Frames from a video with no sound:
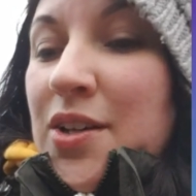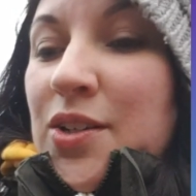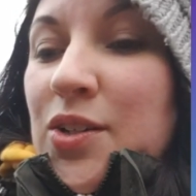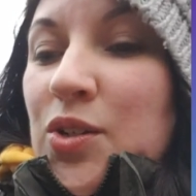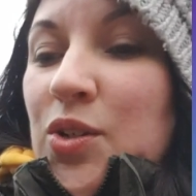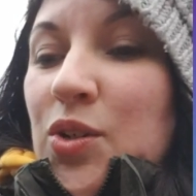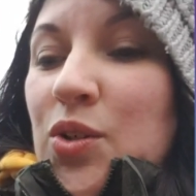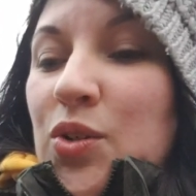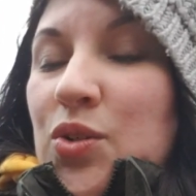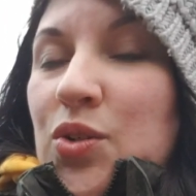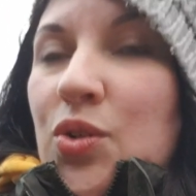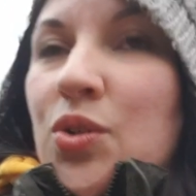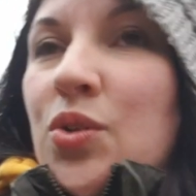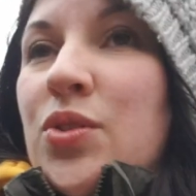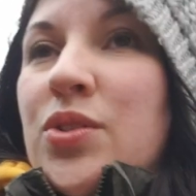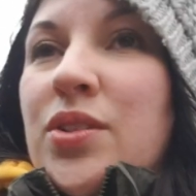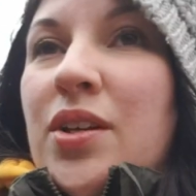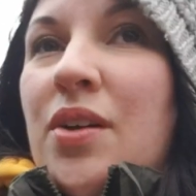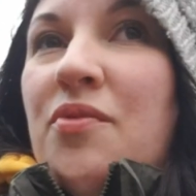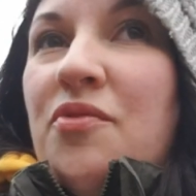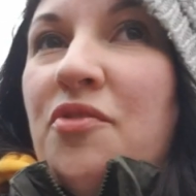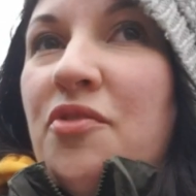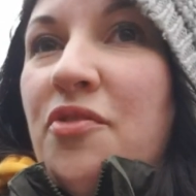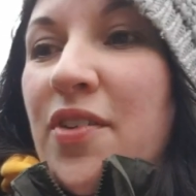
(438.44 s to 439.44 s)
to
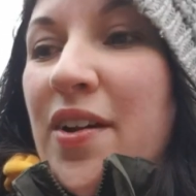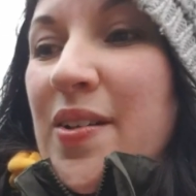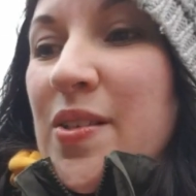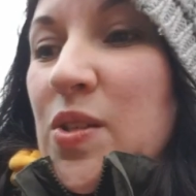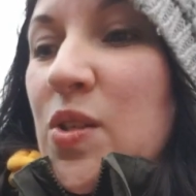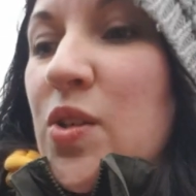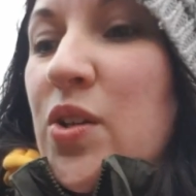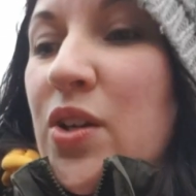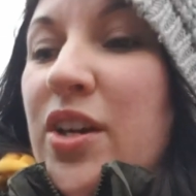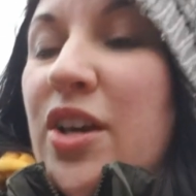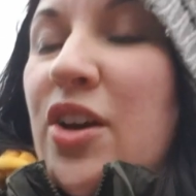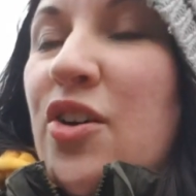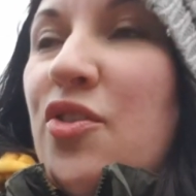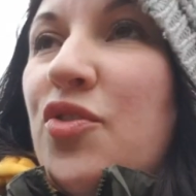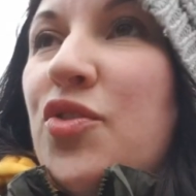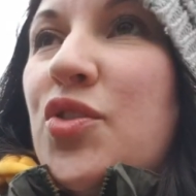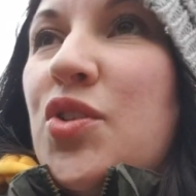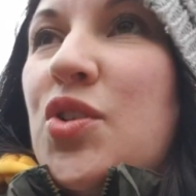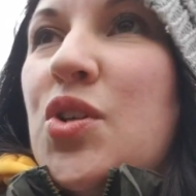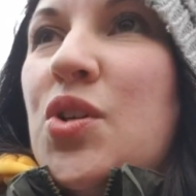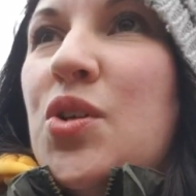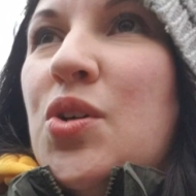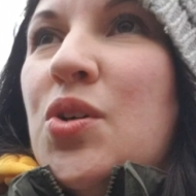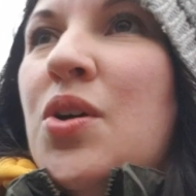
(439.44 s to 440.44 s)
some friends, your gift
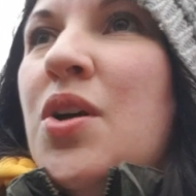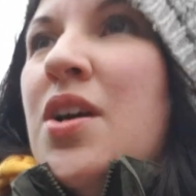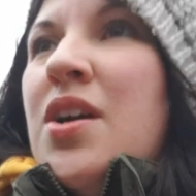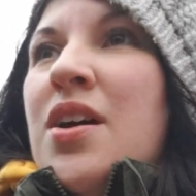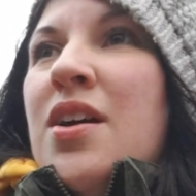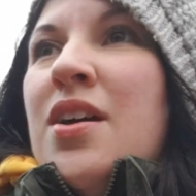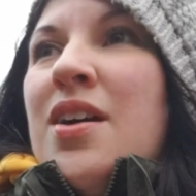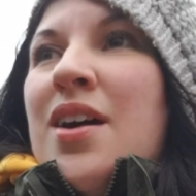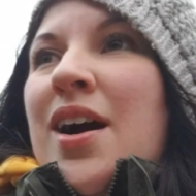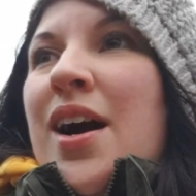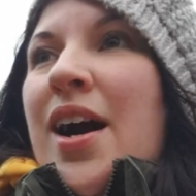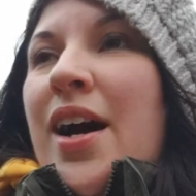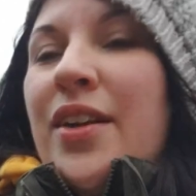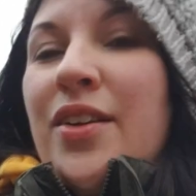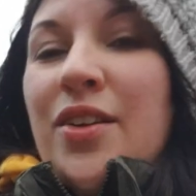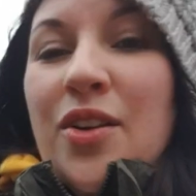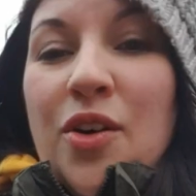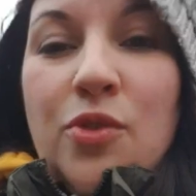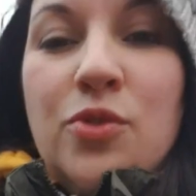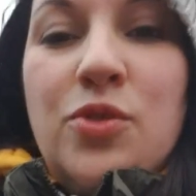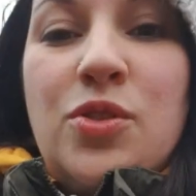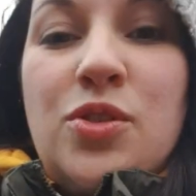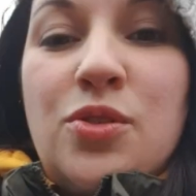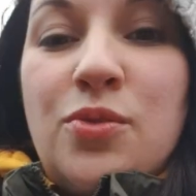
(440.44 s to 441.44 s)
to
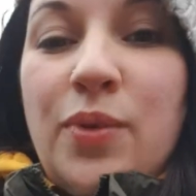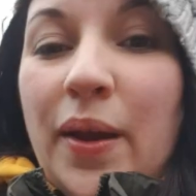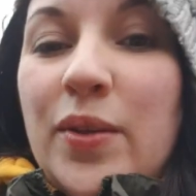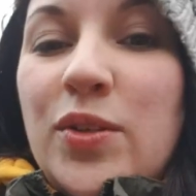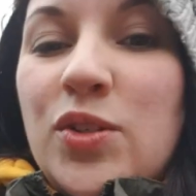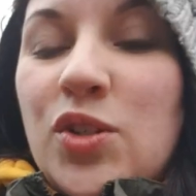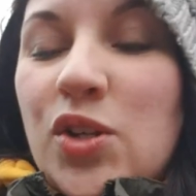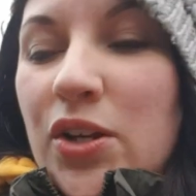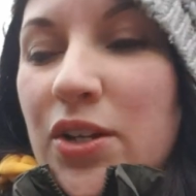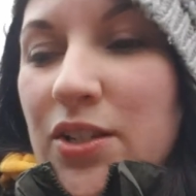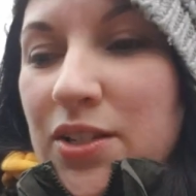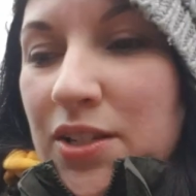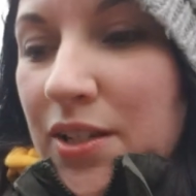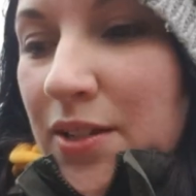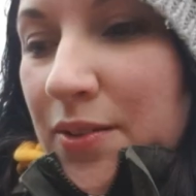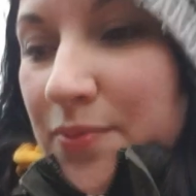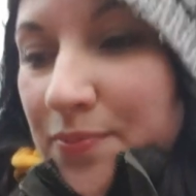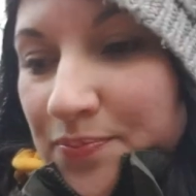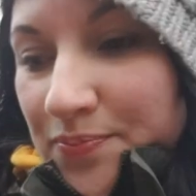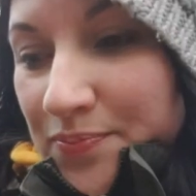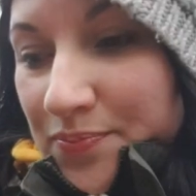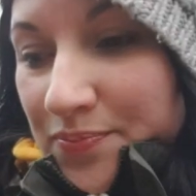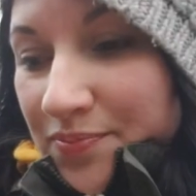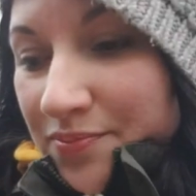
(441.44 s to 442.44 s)
unknown strangers.
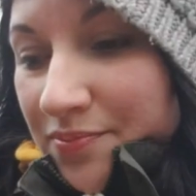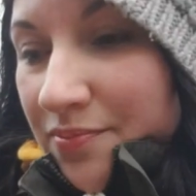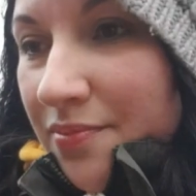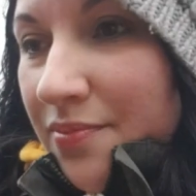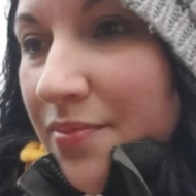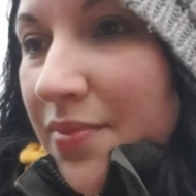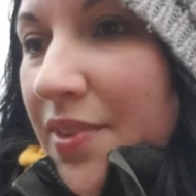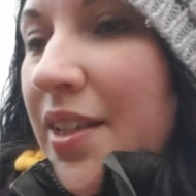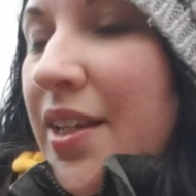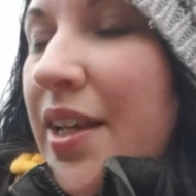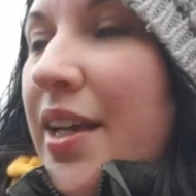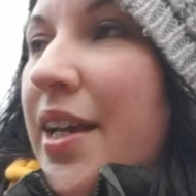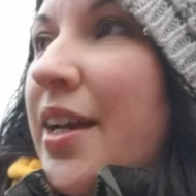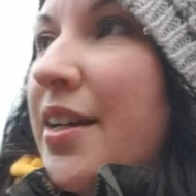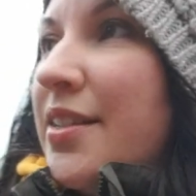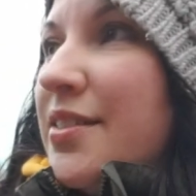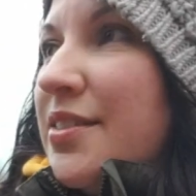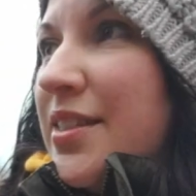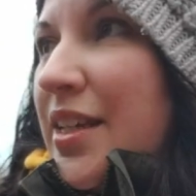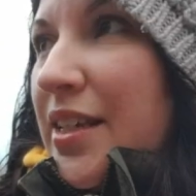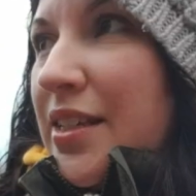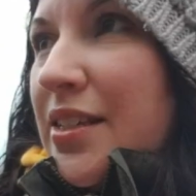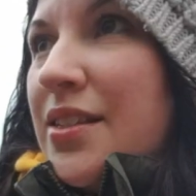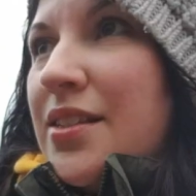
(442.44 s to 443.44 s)

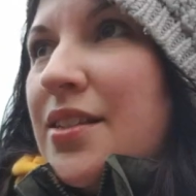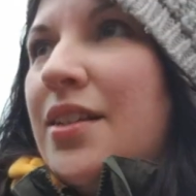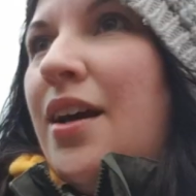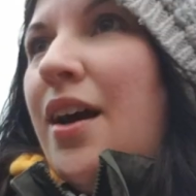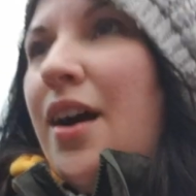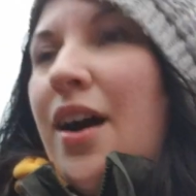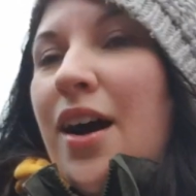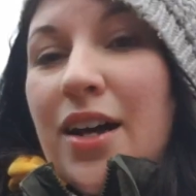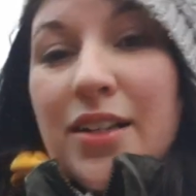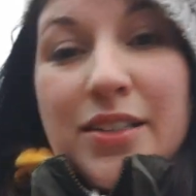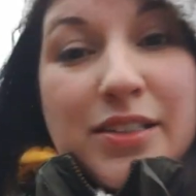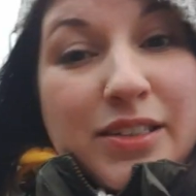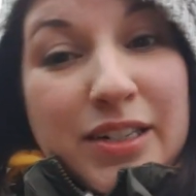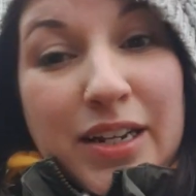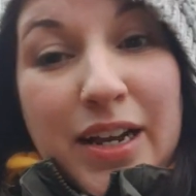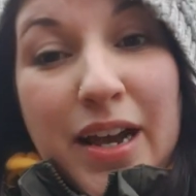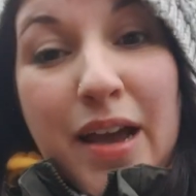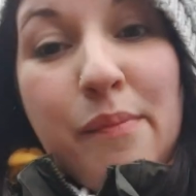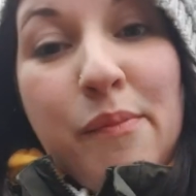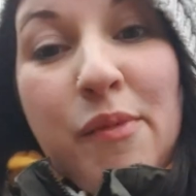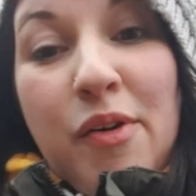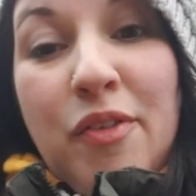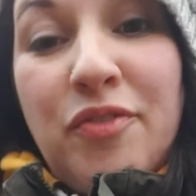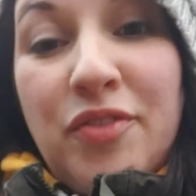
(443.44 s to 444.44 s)
These are the
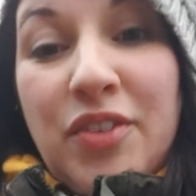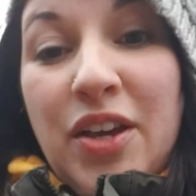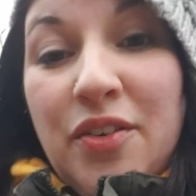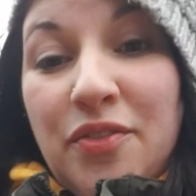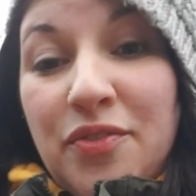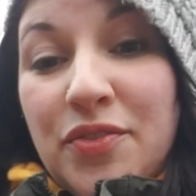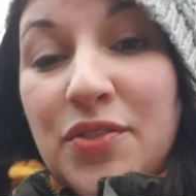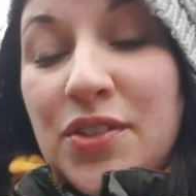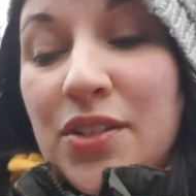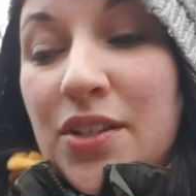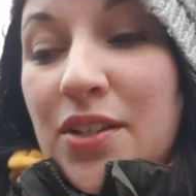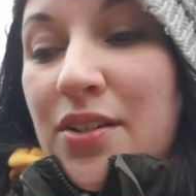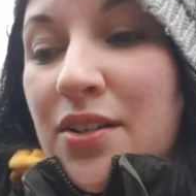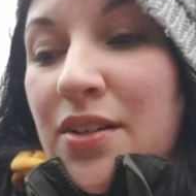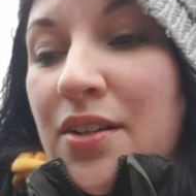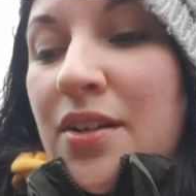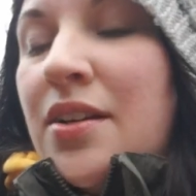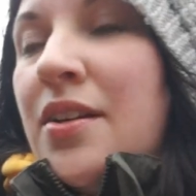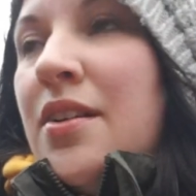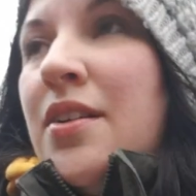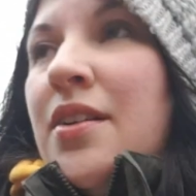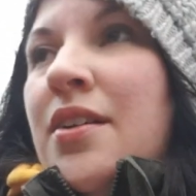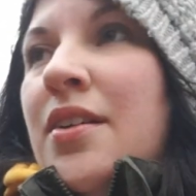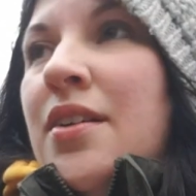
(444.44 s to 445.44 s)
type of gifts
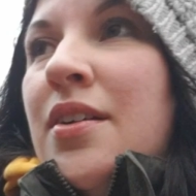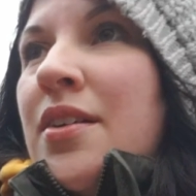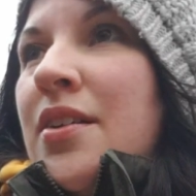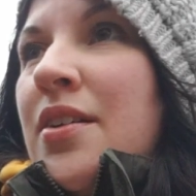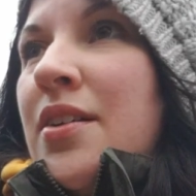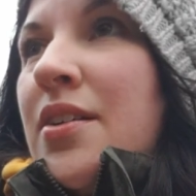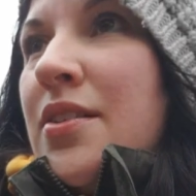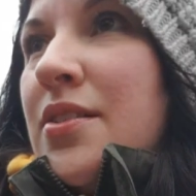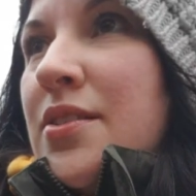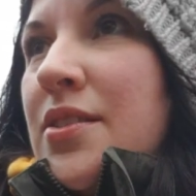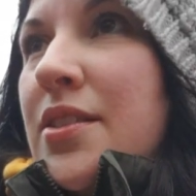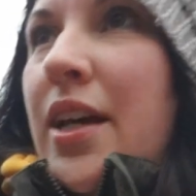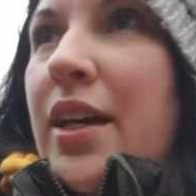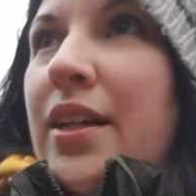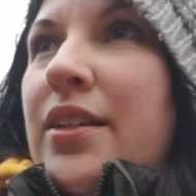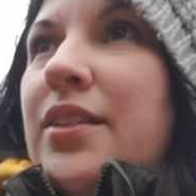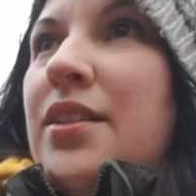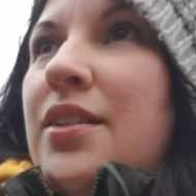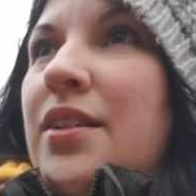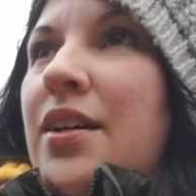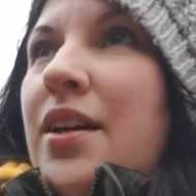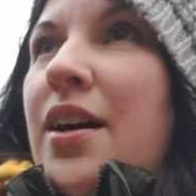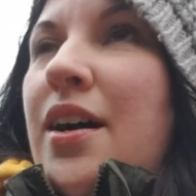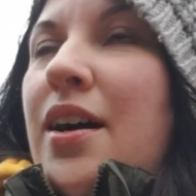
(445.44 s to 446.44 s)

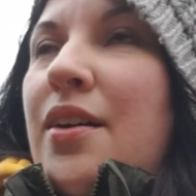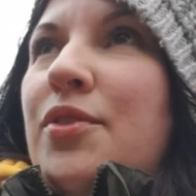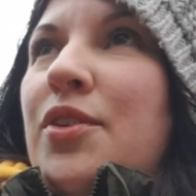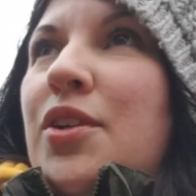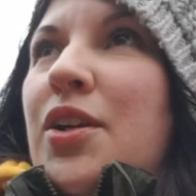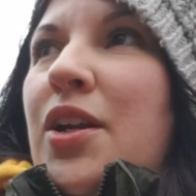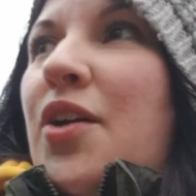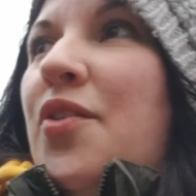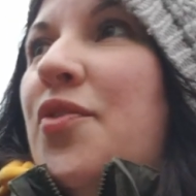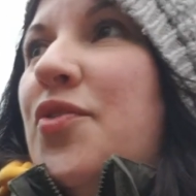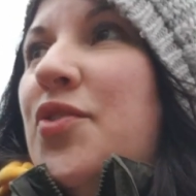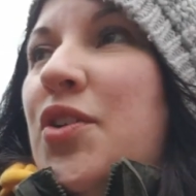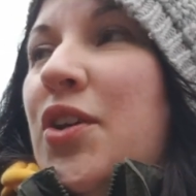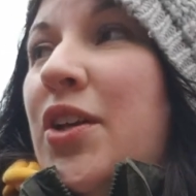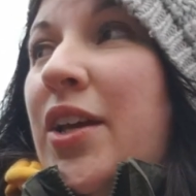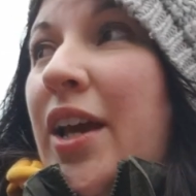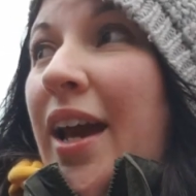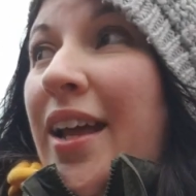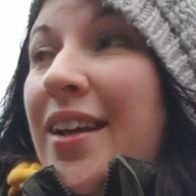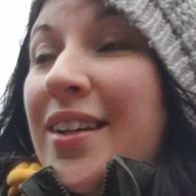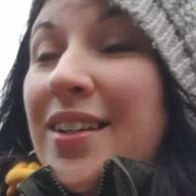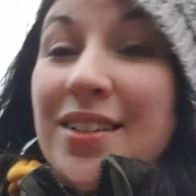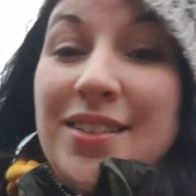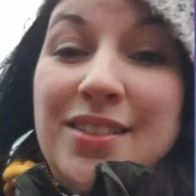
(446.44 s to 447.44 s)
that I would love to
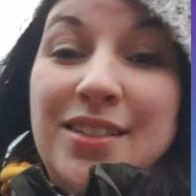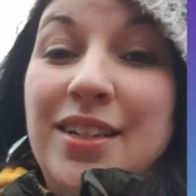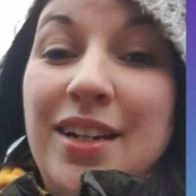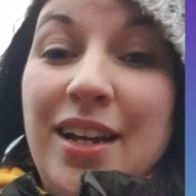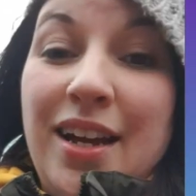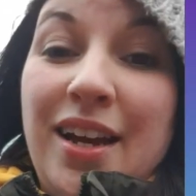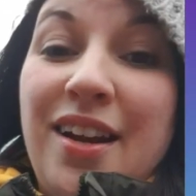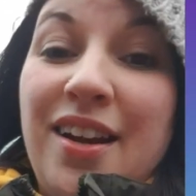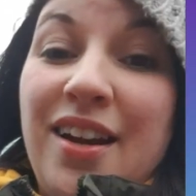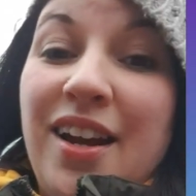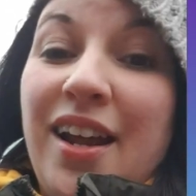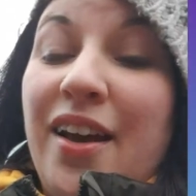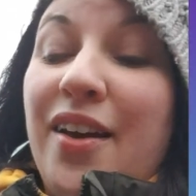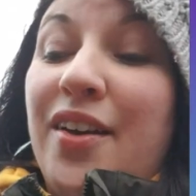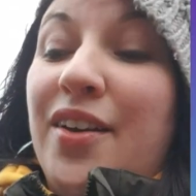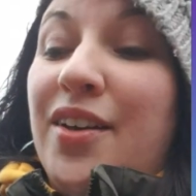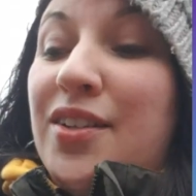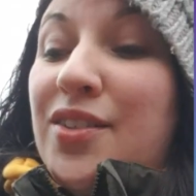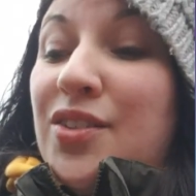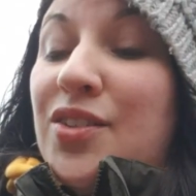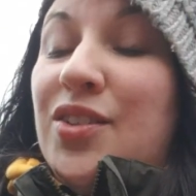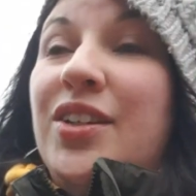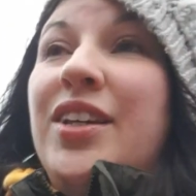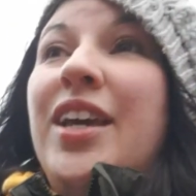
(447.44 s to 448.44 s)
get, that I
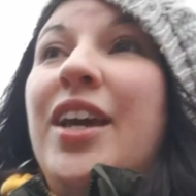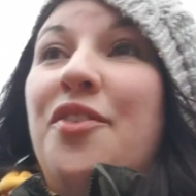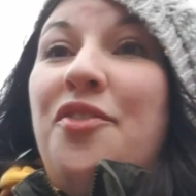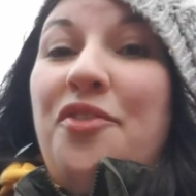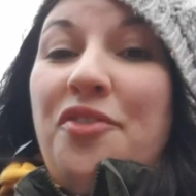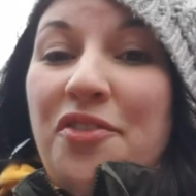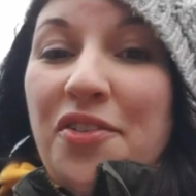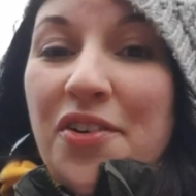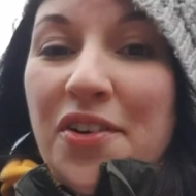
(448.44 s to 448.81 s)
like to give.